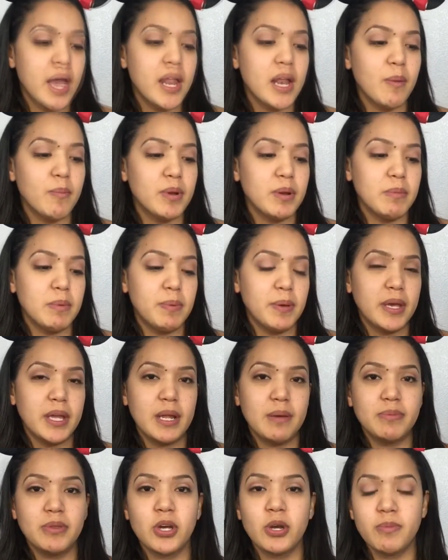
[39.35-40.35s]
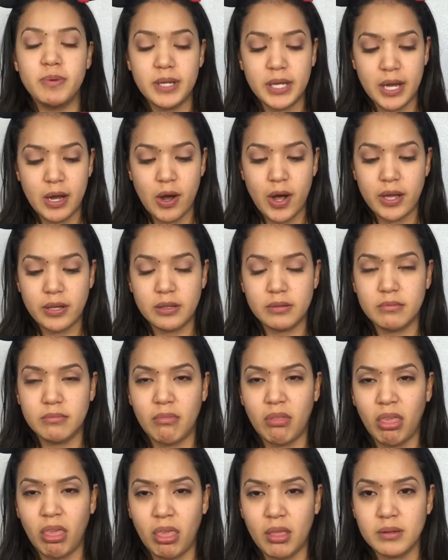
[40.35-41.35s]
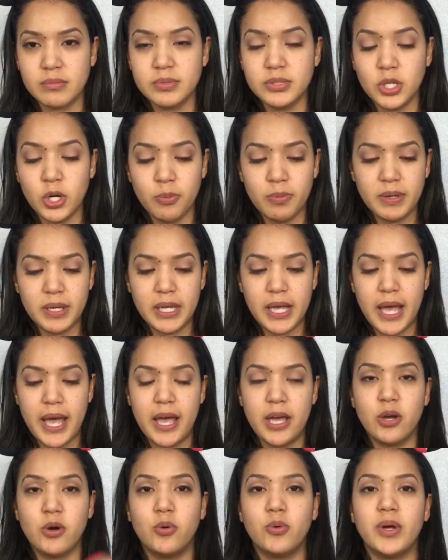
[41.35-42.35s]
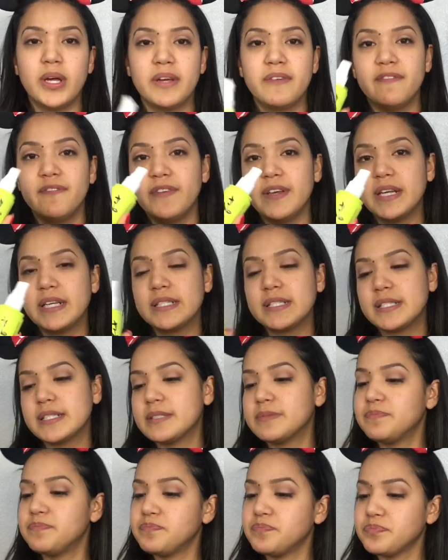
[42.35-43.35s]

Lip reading: And I'm going to be picking up the Urban Decay Quick Fix,